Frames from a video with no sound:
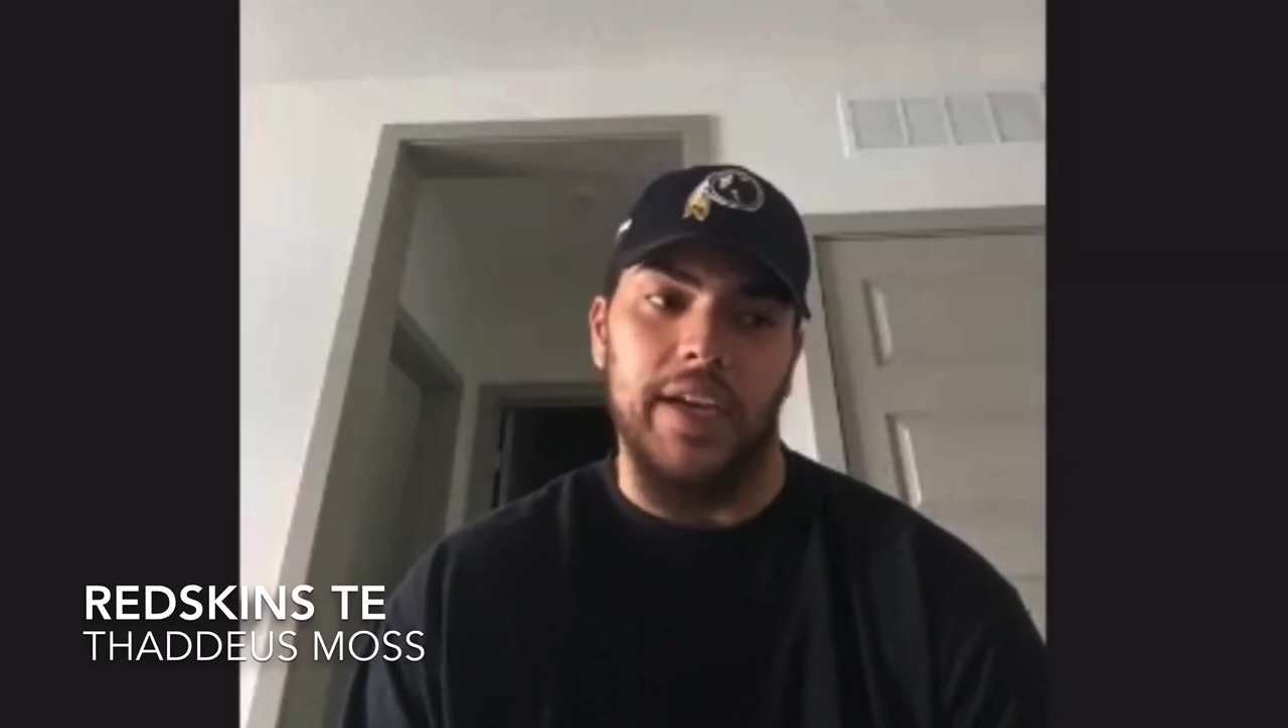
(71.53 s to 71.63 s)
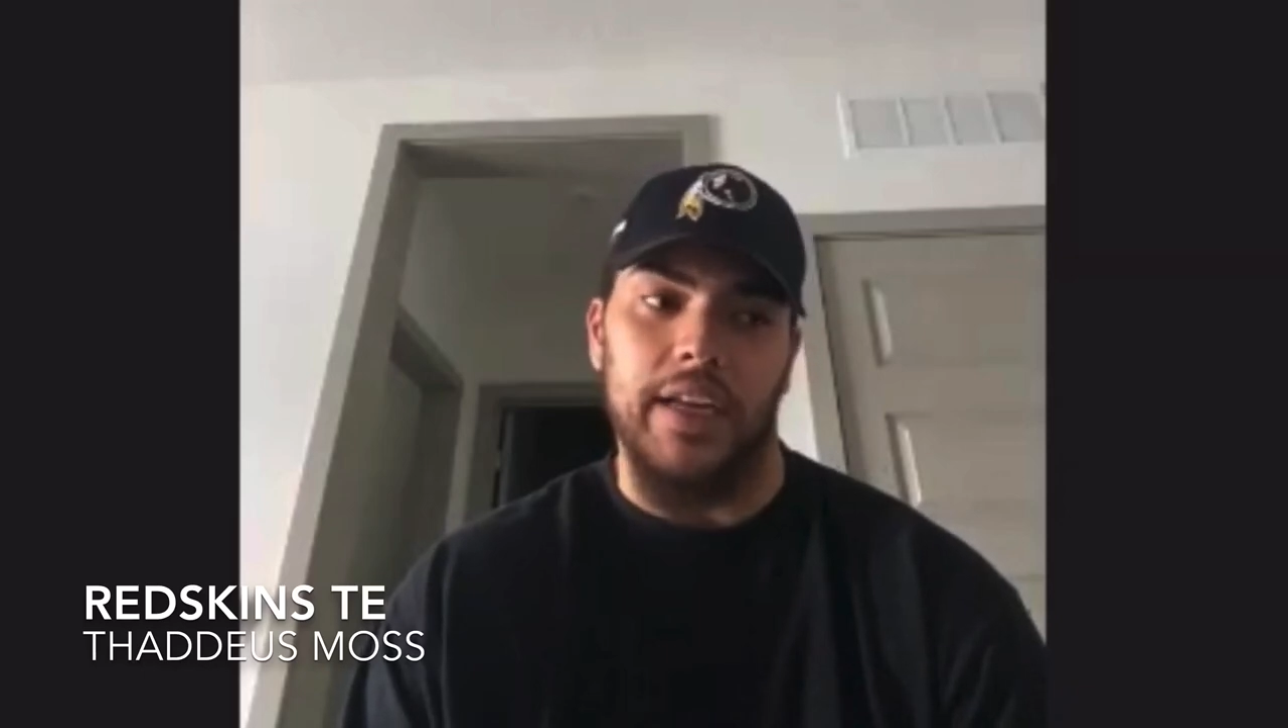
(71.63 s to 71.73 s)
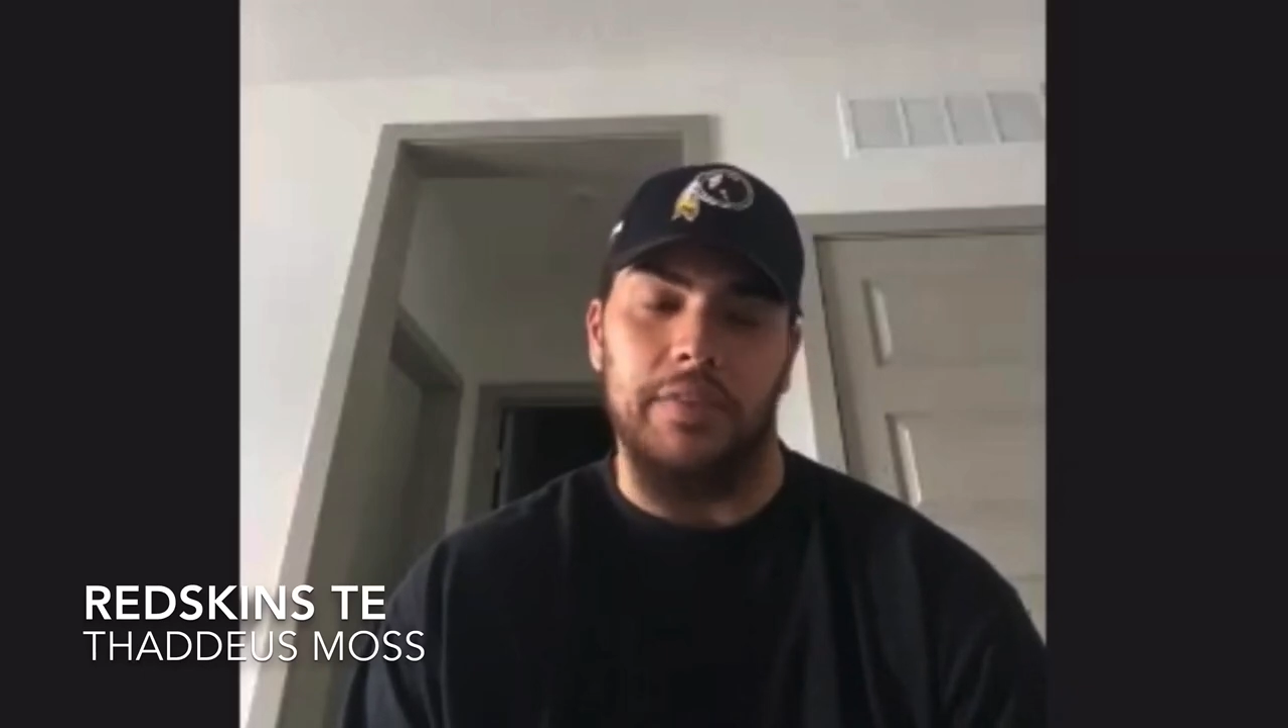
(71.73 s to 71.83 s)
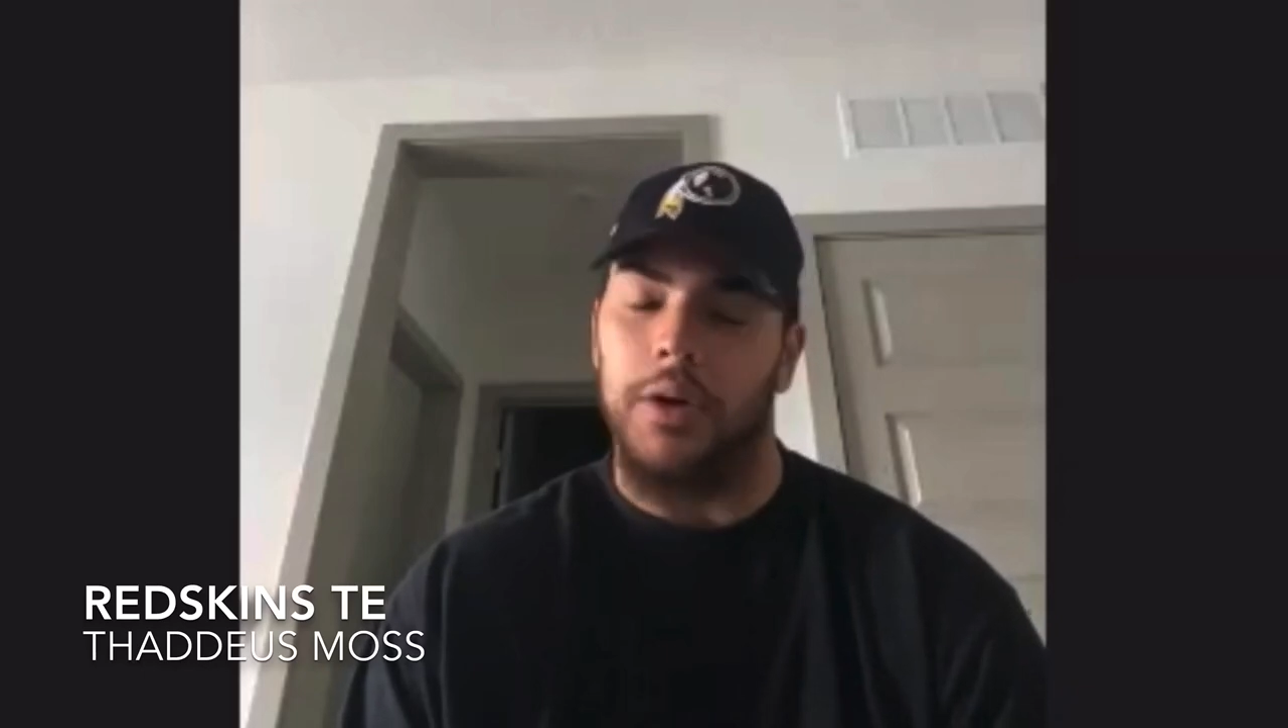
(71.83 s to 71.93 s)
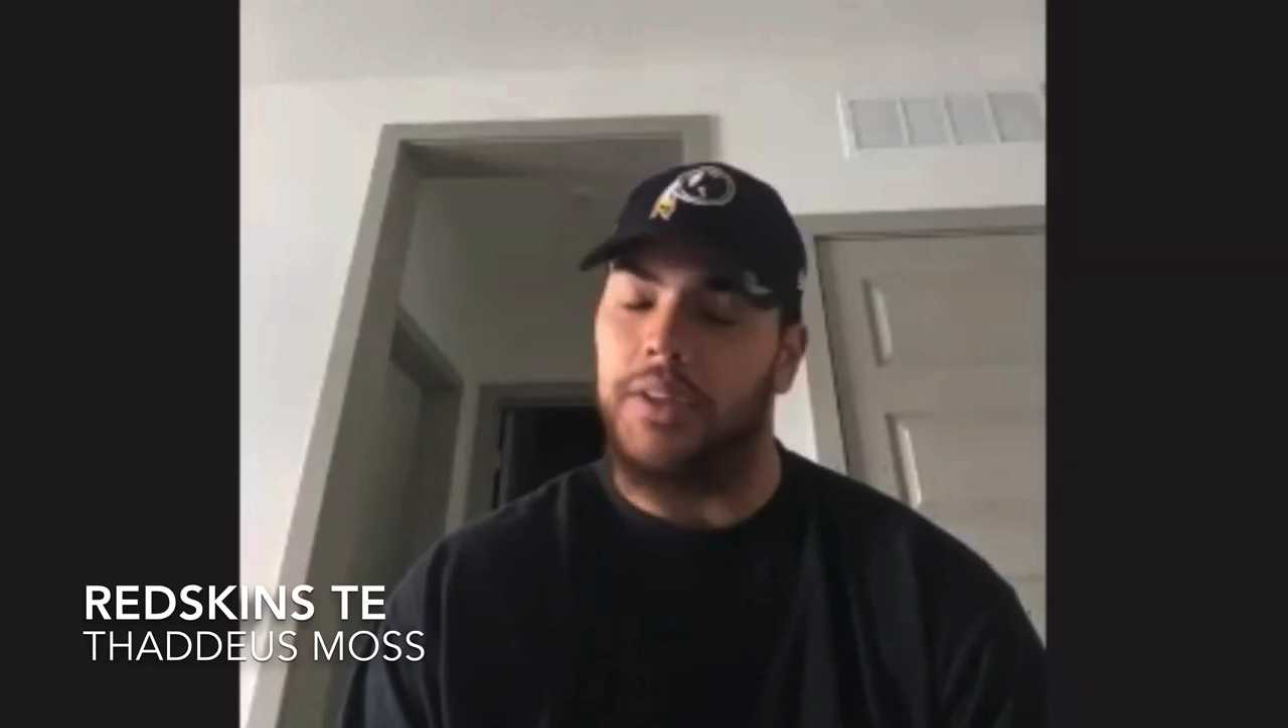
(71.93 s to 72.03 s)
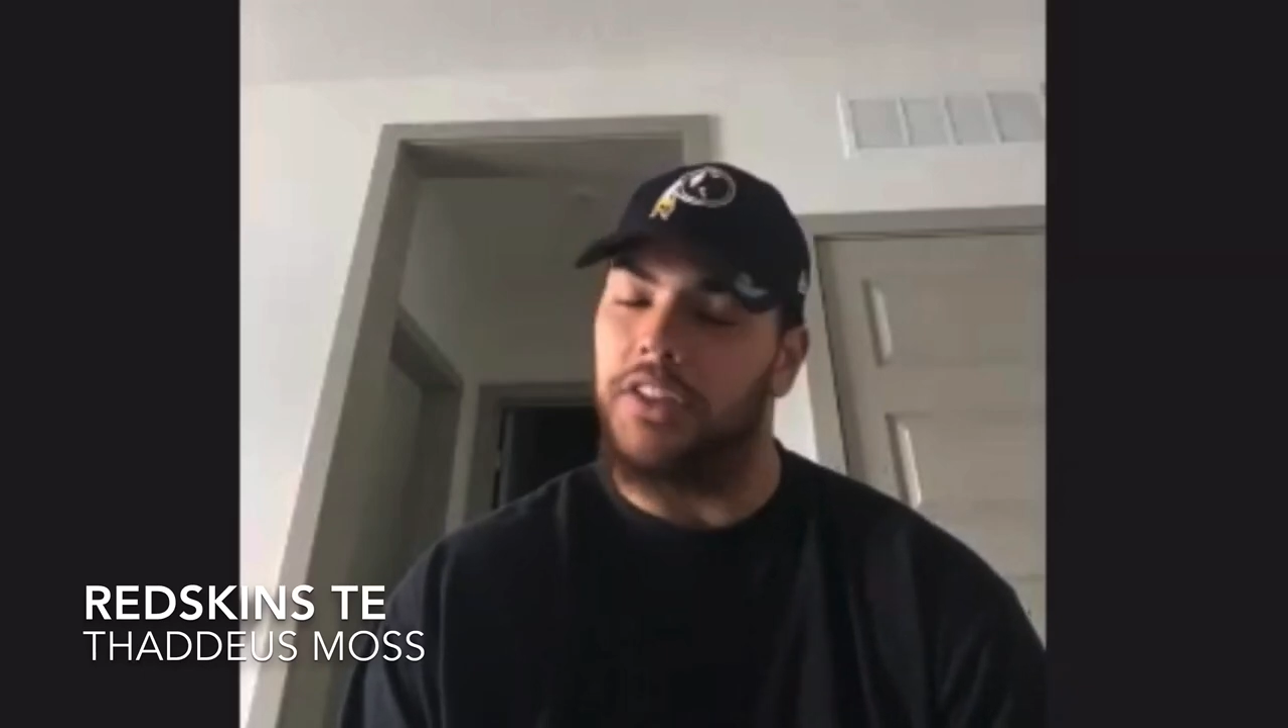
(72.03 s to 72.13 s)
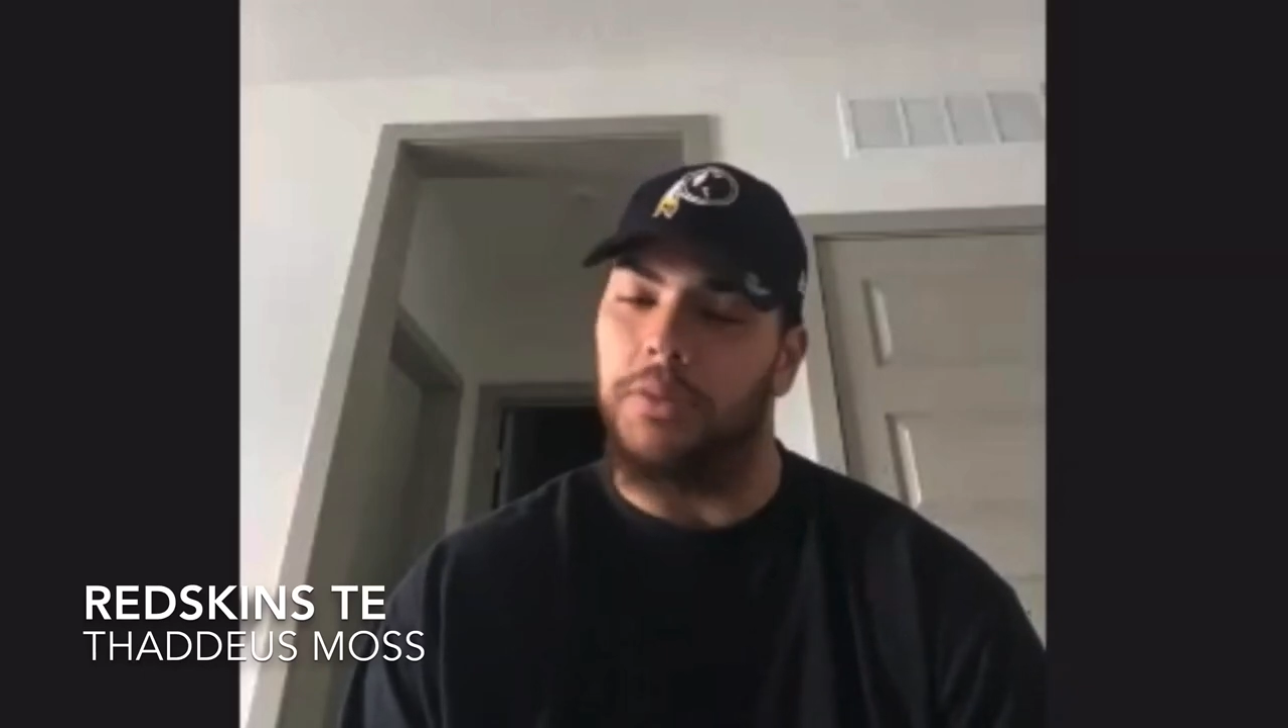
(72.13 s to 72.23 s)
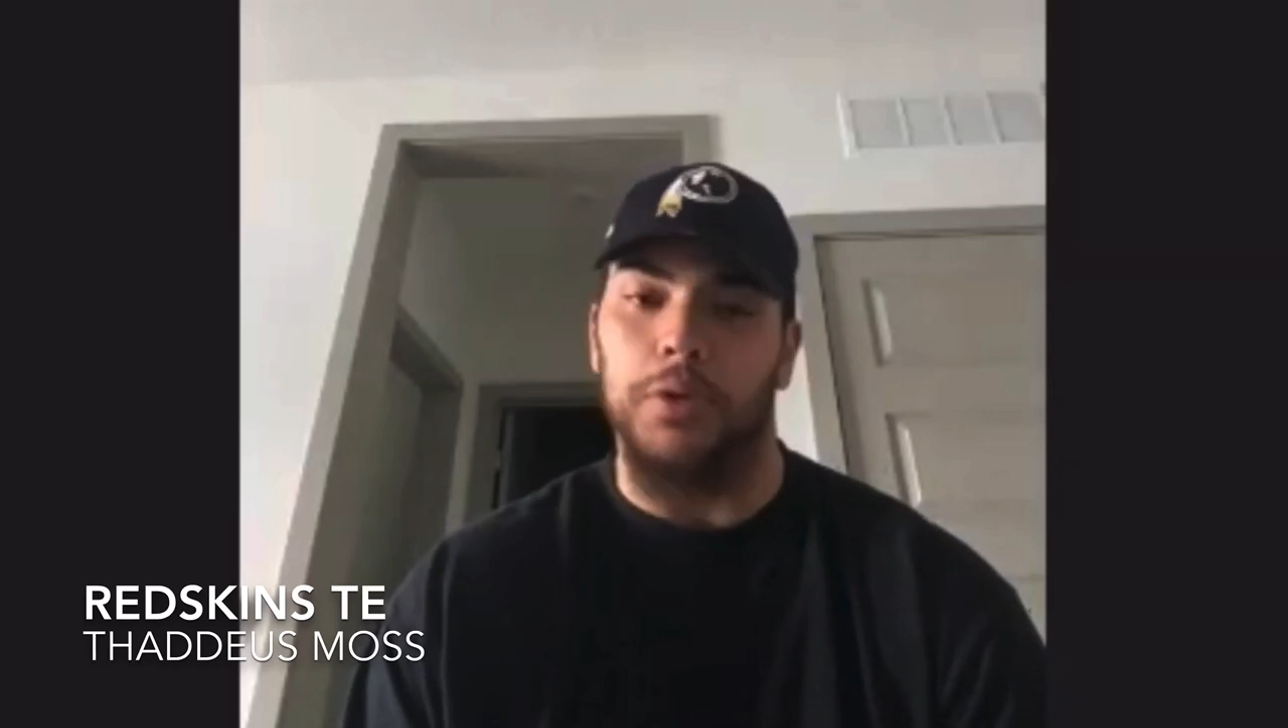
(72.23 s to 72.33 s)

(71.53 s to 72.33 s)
I've always had to prove